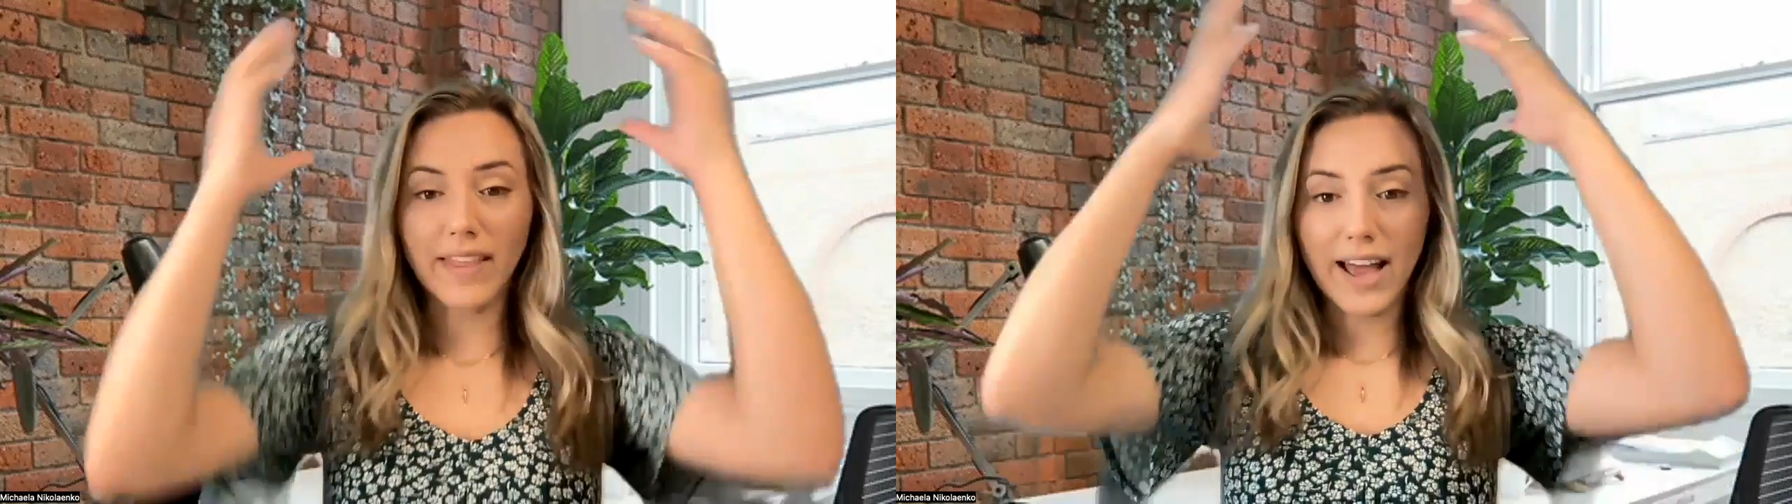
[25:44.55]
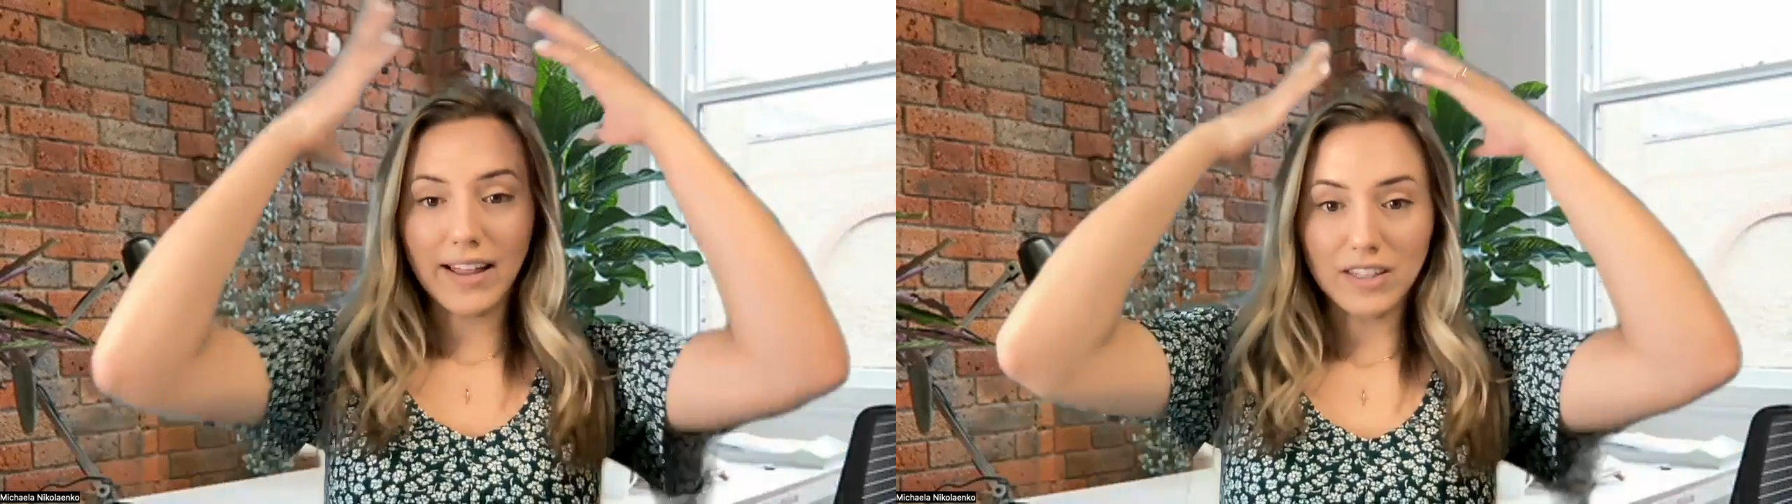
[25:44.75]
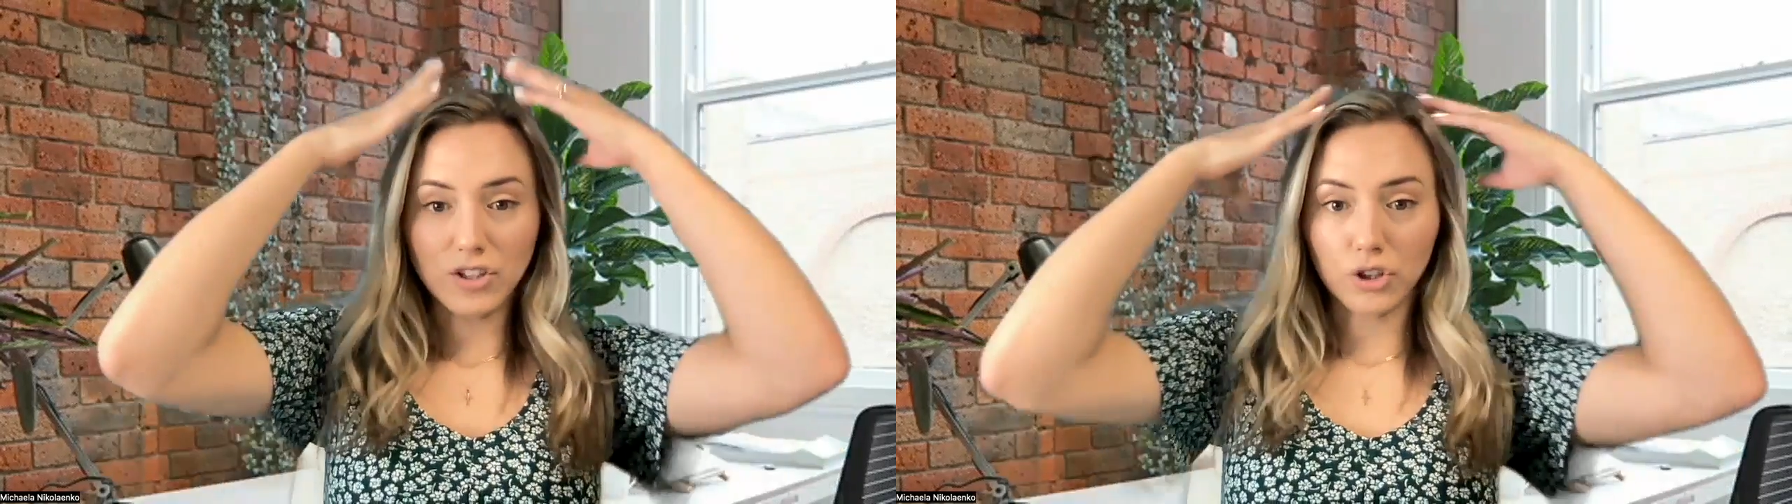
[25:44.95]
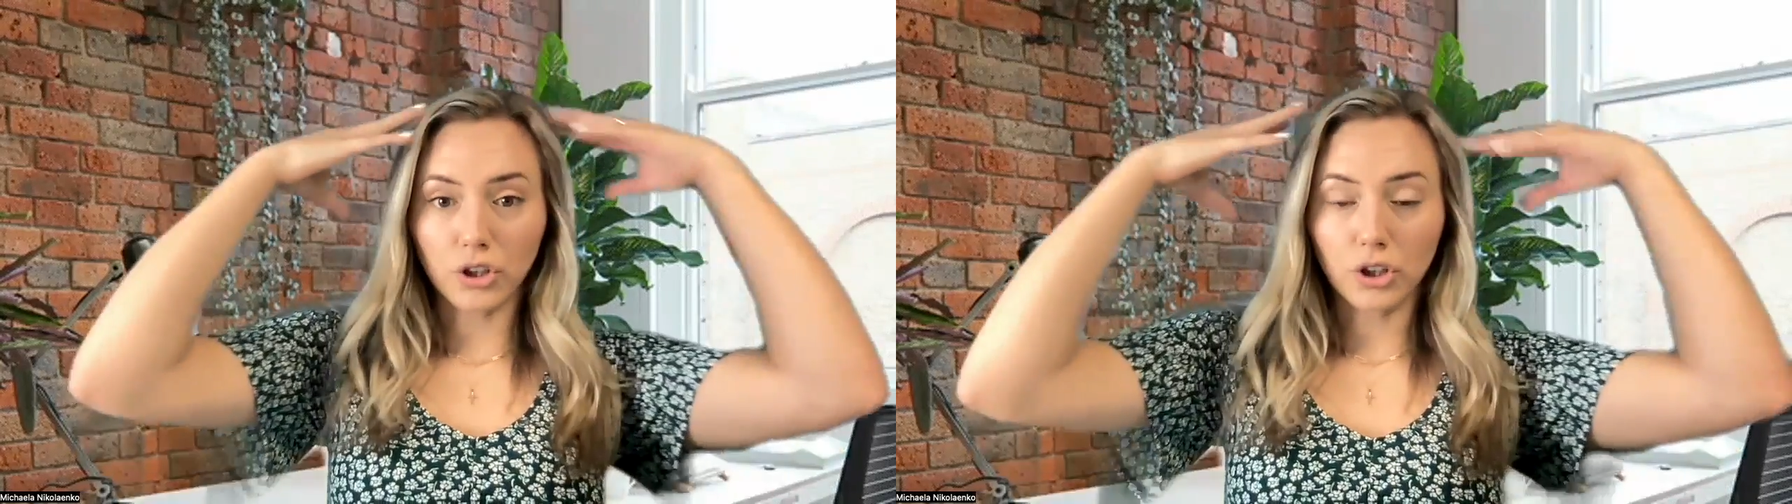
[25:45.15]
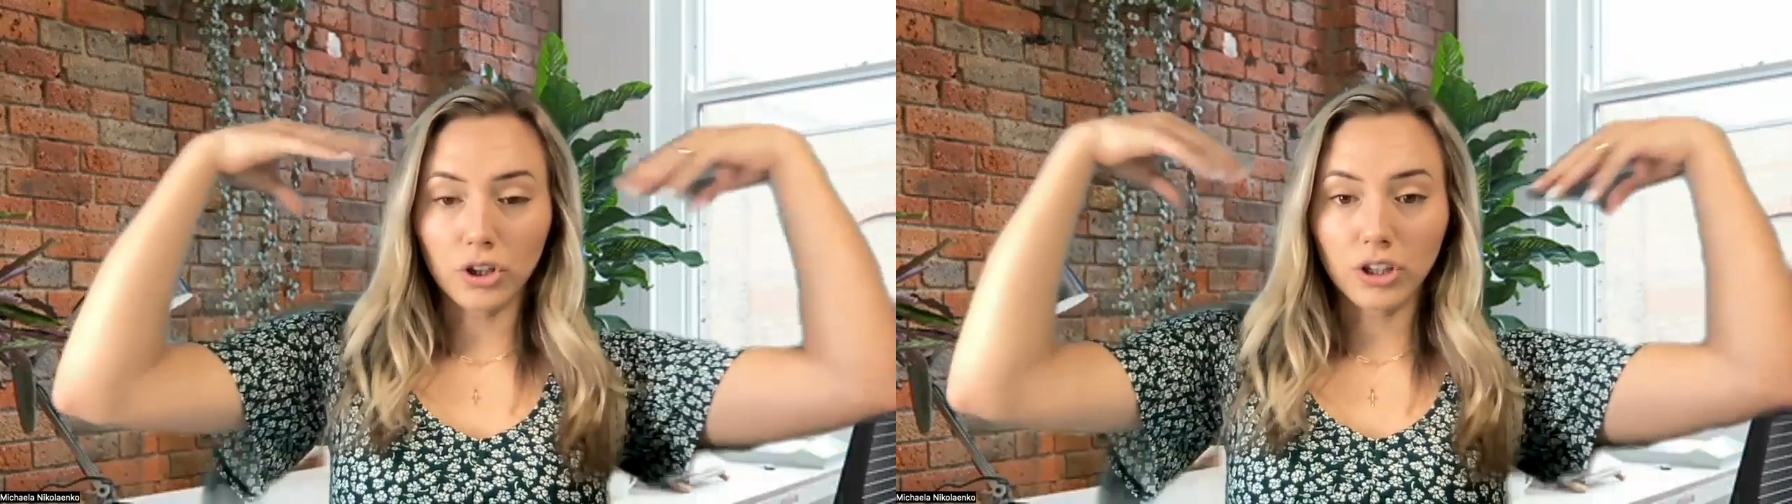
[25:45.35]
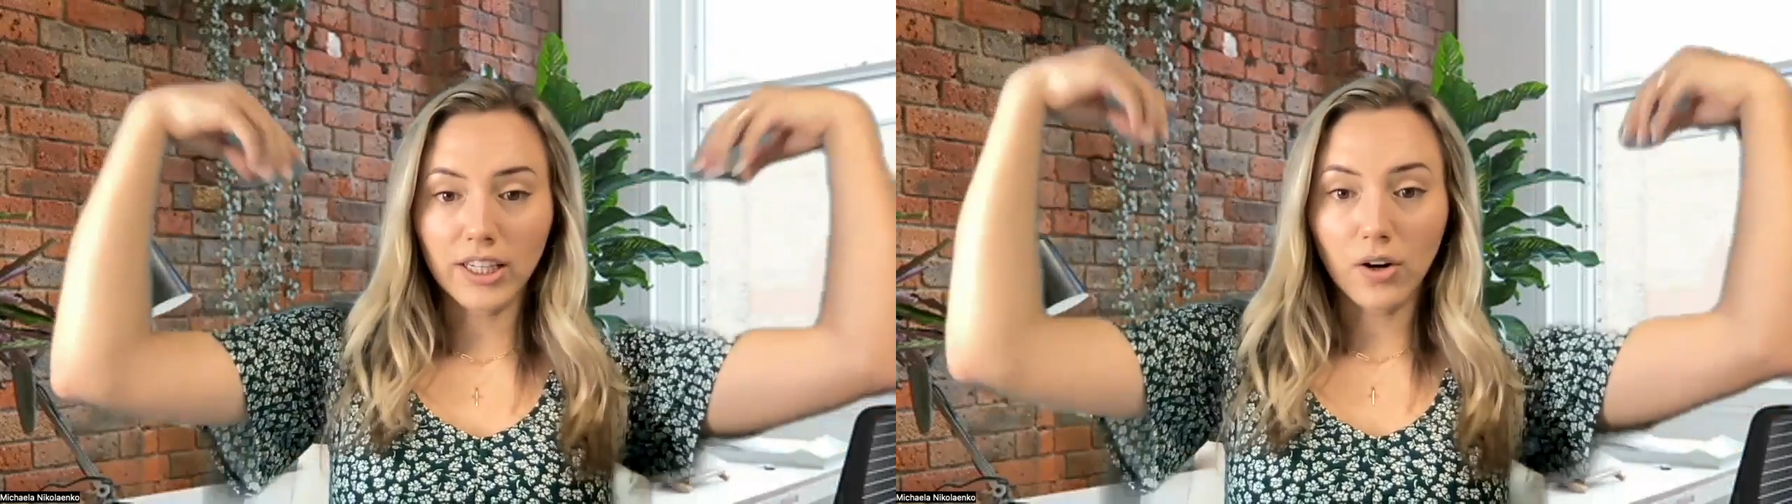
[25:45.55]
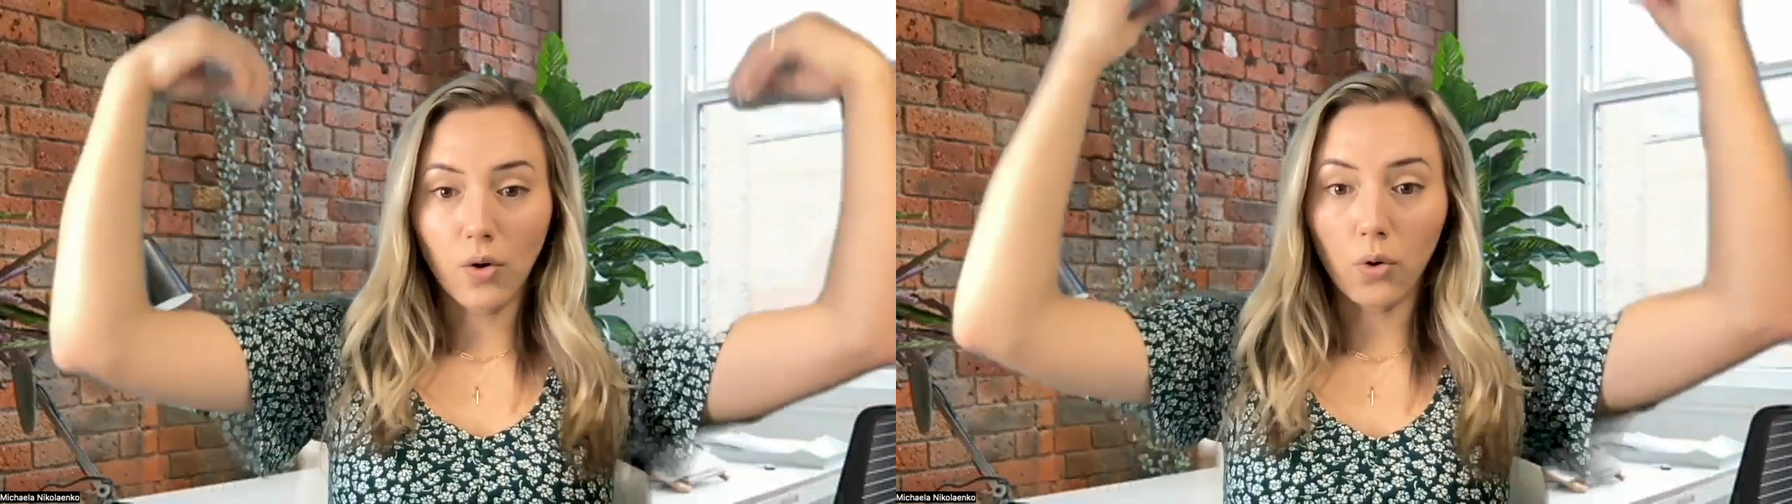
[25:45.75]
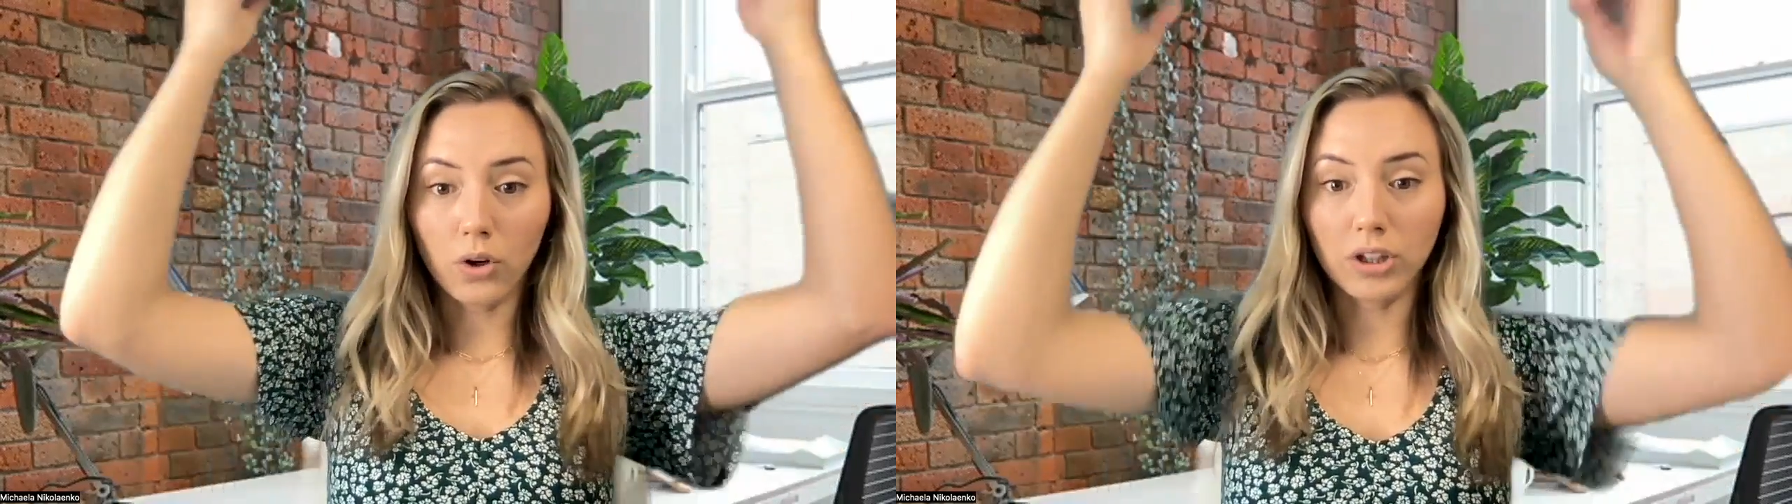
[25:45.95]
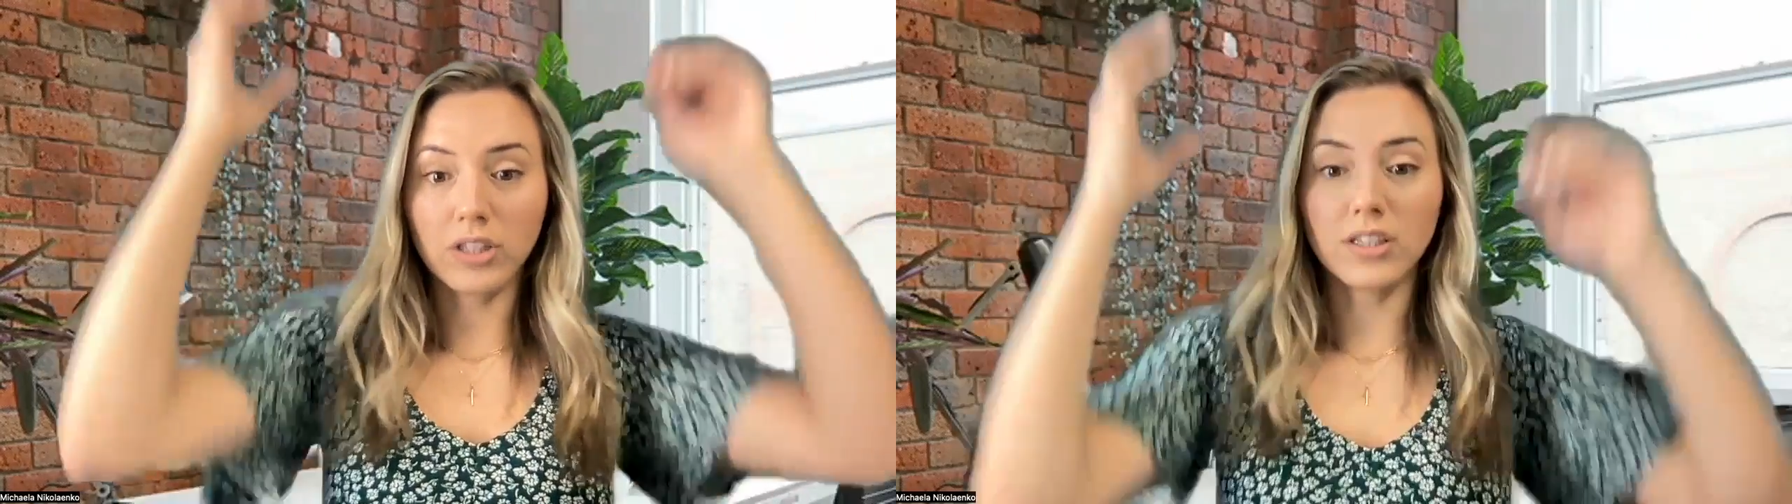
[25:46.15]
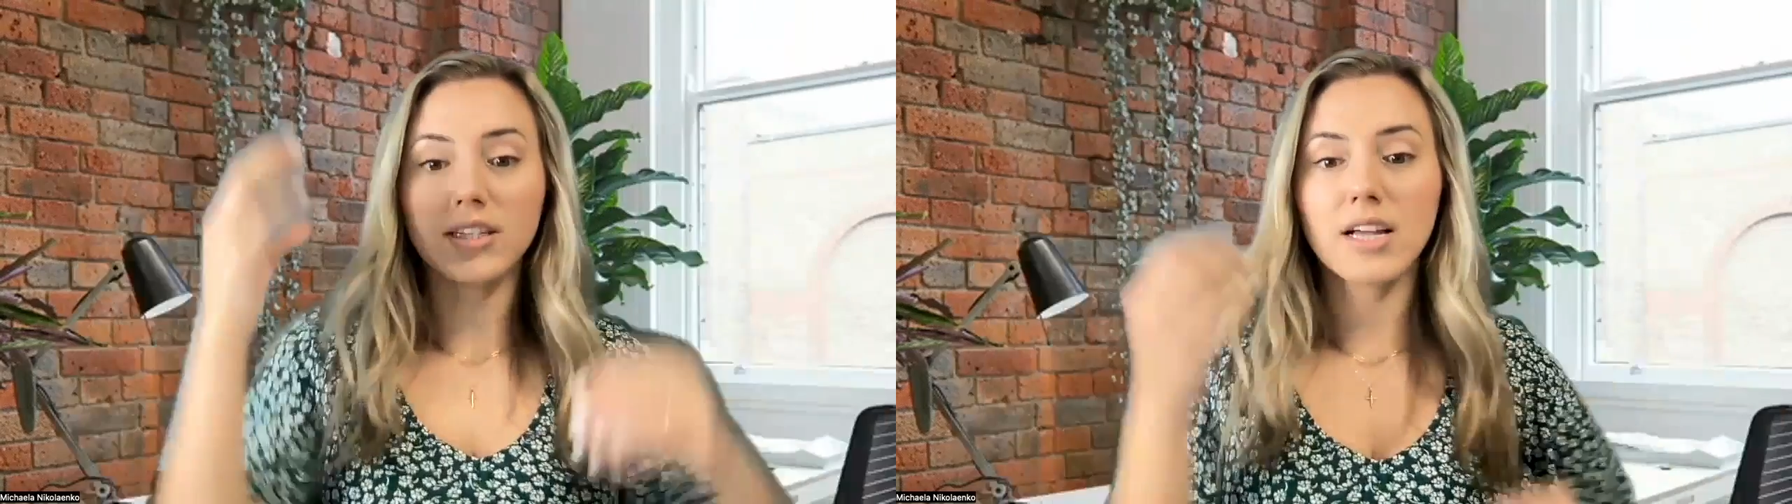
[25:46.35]
they had these curly
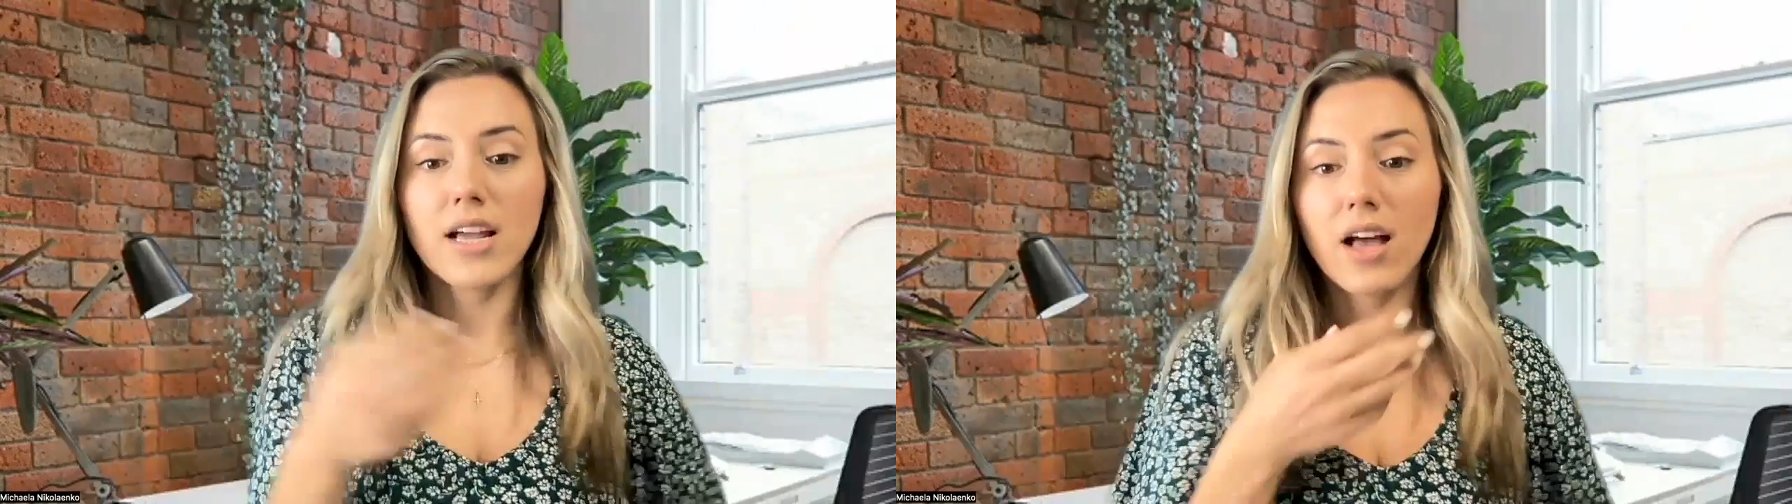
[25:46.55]
horns,